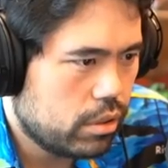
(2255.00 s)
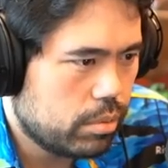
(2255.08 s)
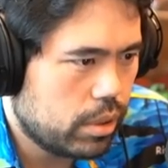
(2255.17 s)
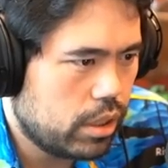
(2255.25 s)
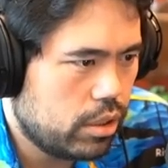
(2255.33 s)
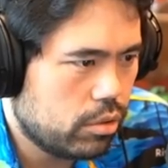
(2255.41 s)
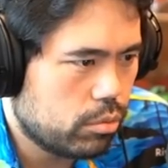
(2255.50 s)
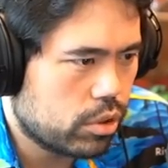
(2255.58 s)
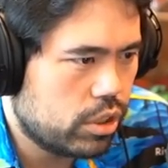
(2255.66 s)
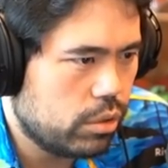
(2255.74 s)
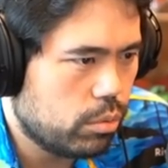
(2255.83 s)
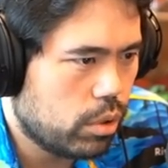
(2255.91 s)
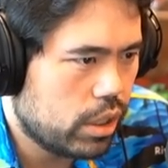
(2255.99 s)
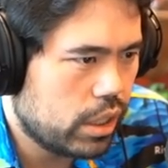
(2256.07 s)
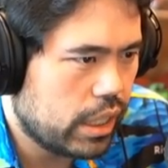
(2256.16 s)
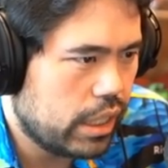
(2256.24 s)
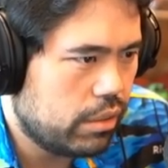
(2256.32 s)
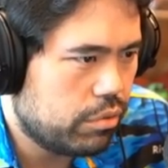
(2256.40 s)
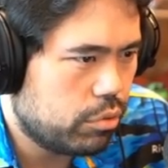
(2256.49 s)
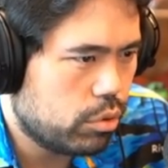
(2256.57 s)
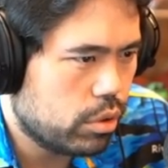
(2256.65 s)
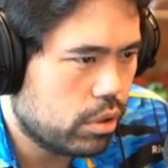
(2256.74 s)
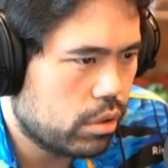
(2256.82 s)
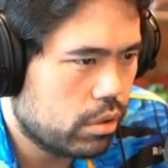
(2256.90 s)
play here in rook d1 and knight
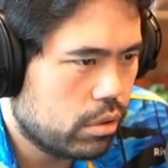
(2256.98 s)
e4.